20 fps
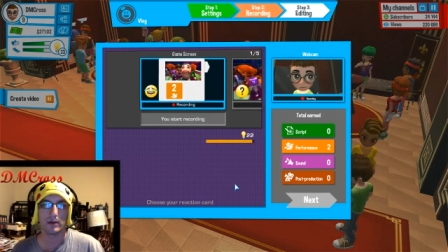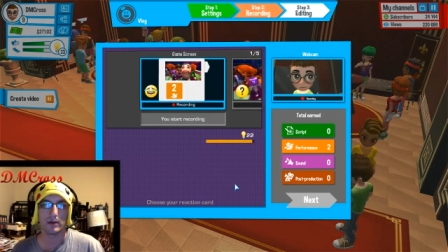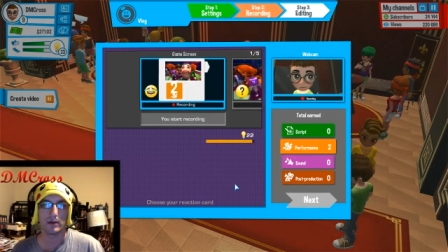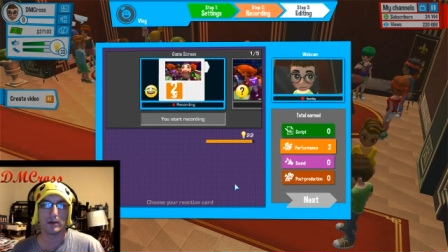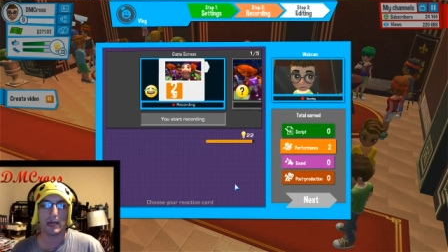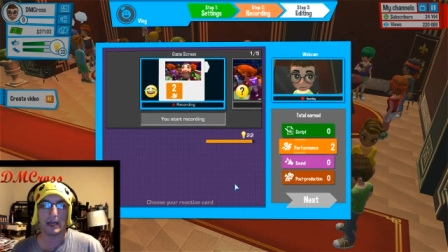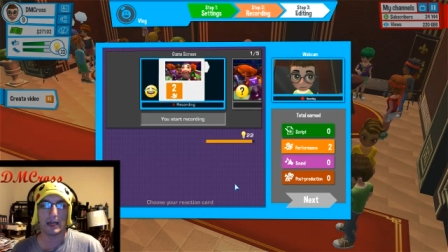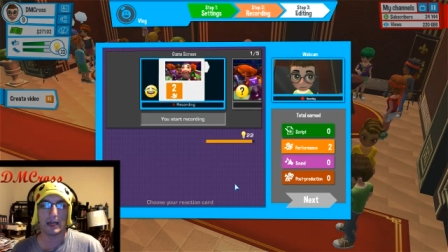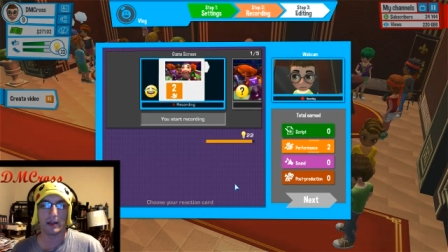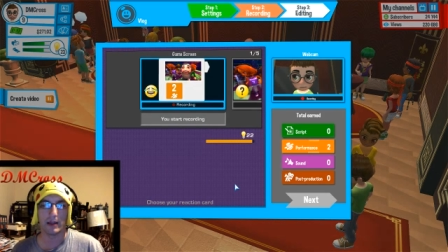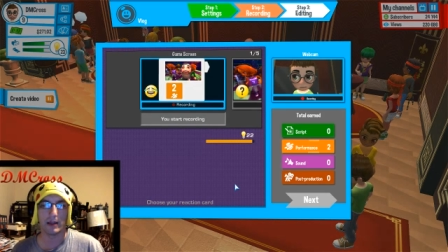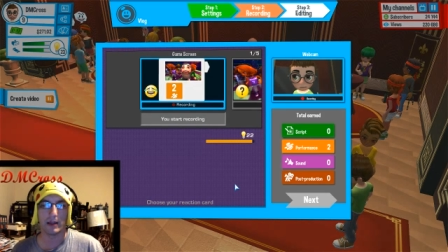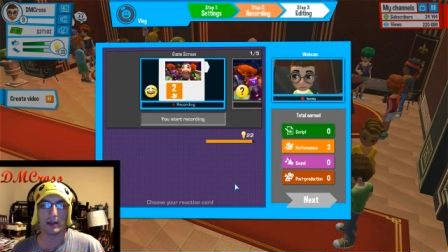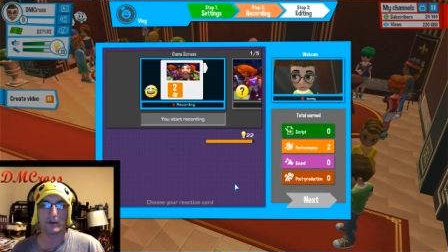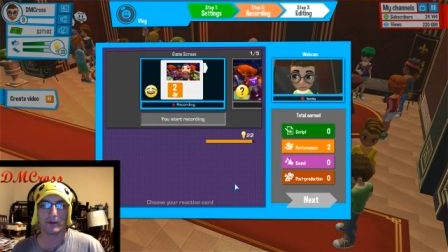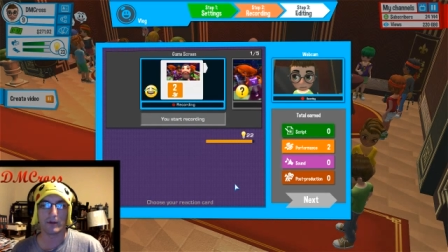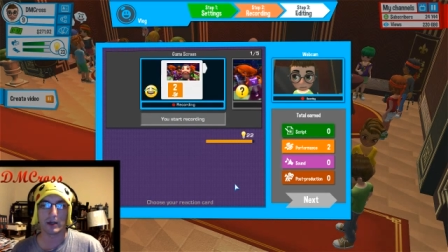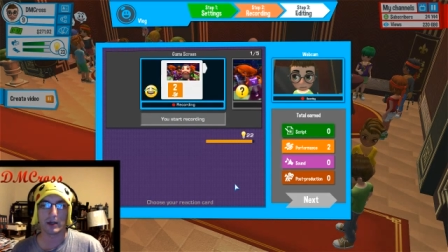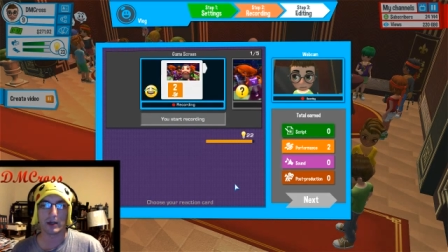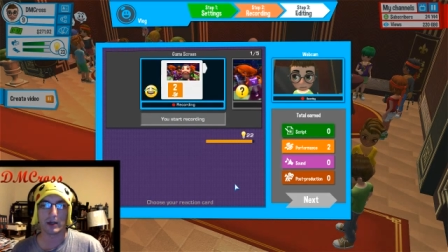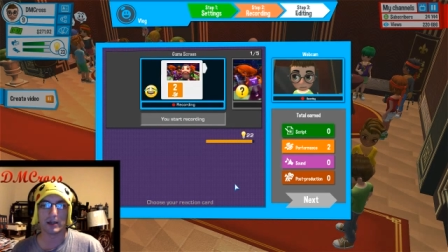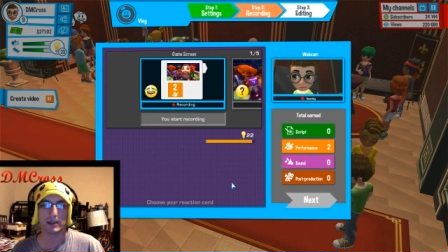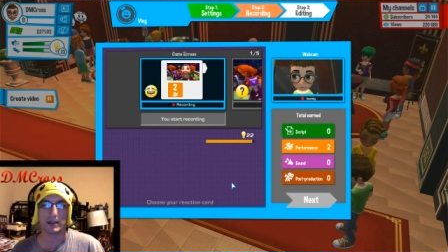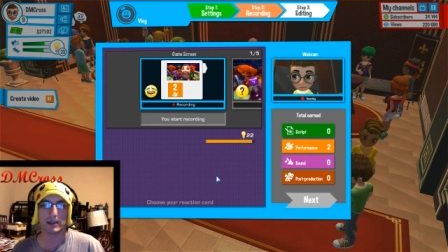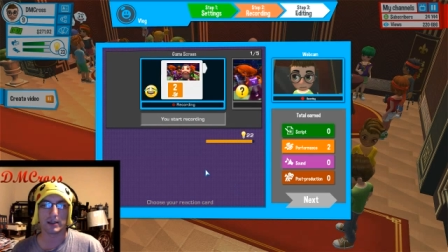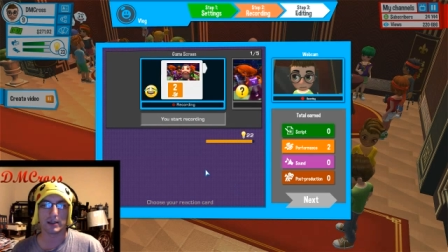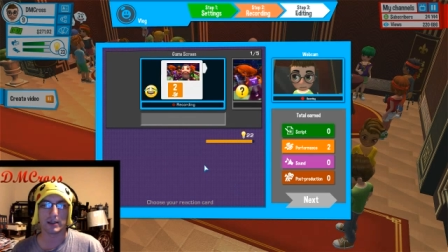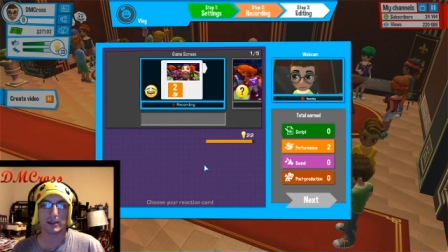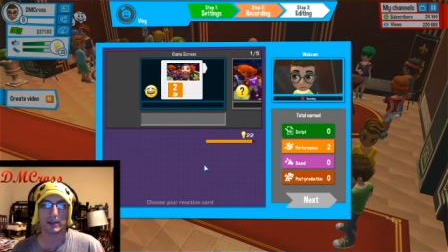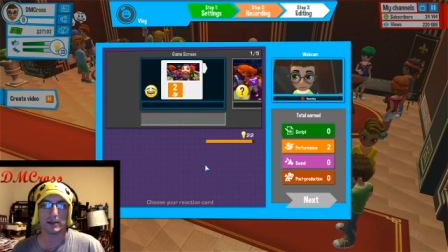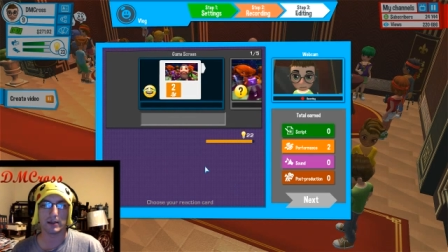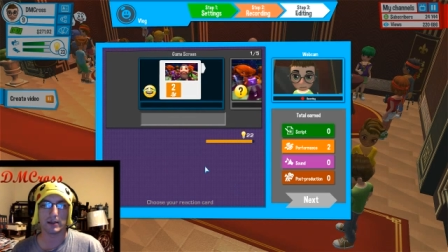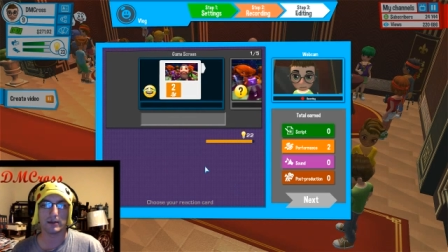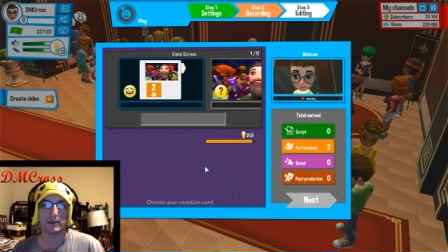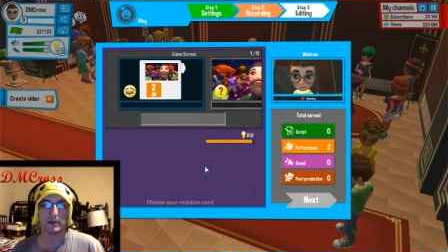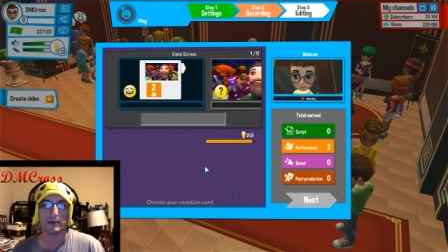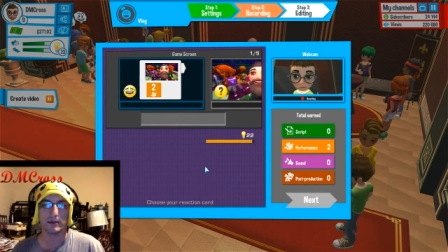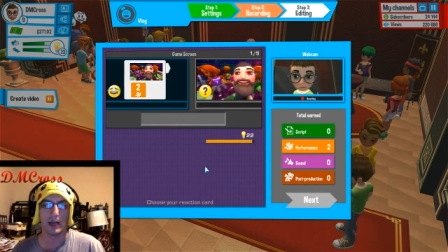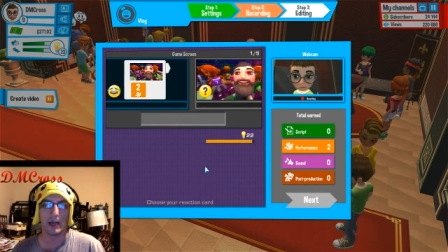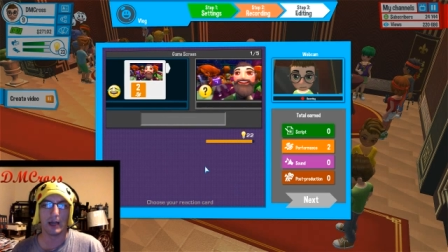Anything for the content.
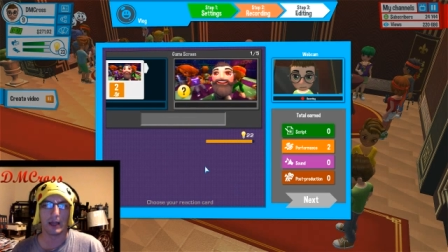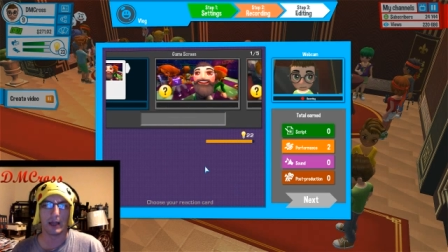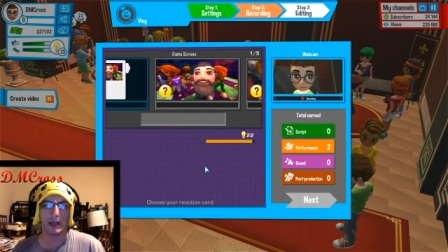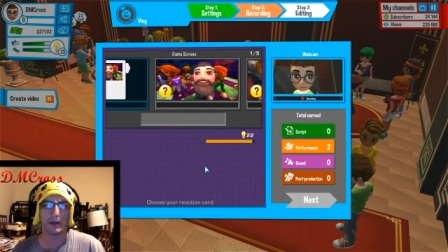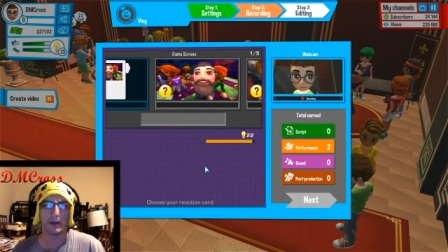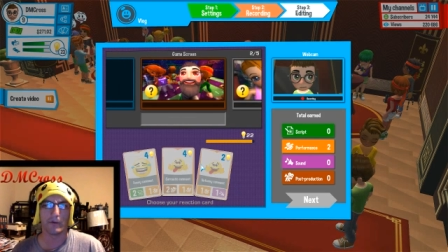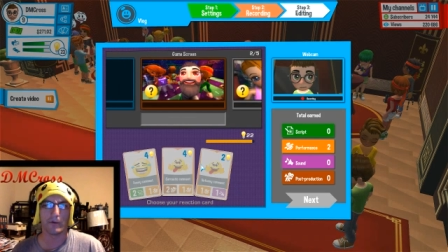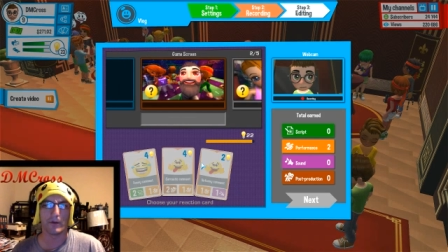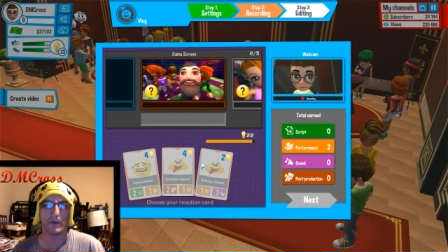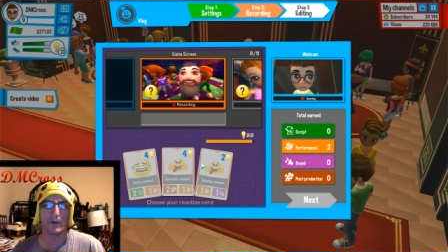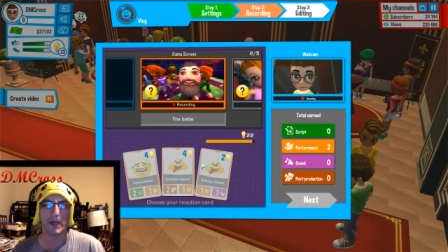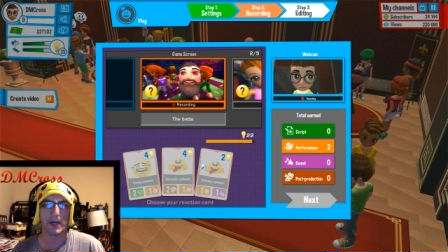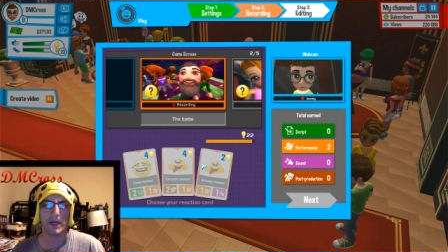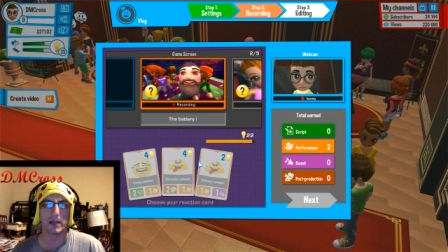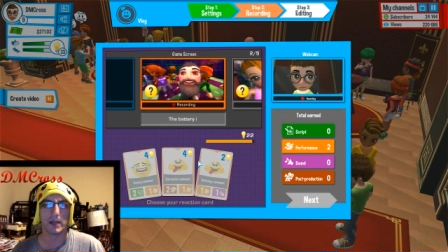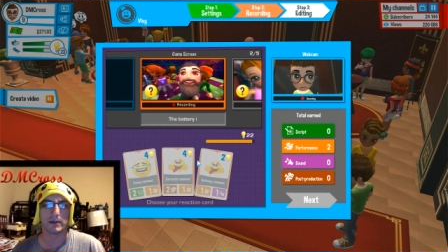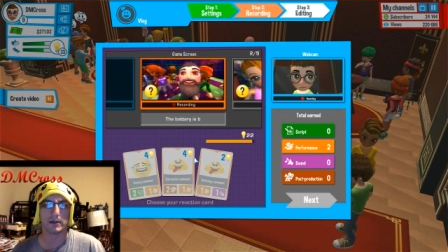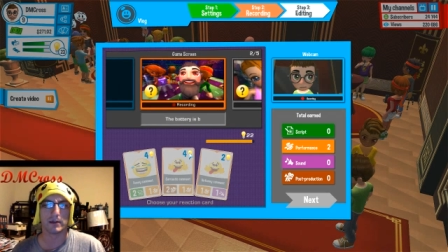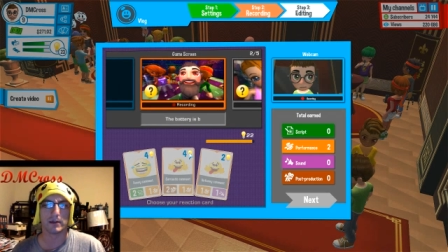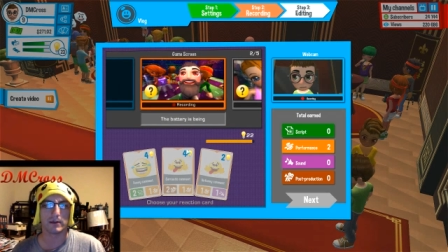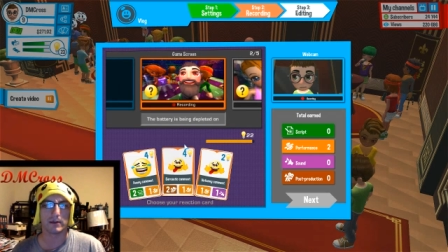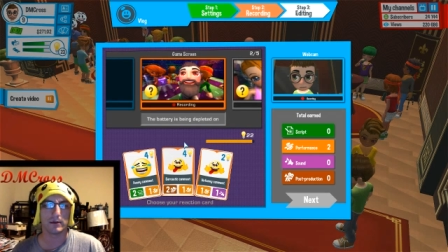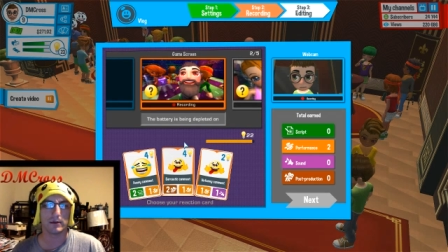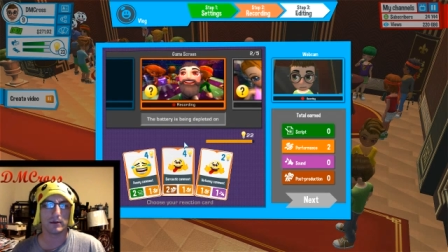Anything for the fans.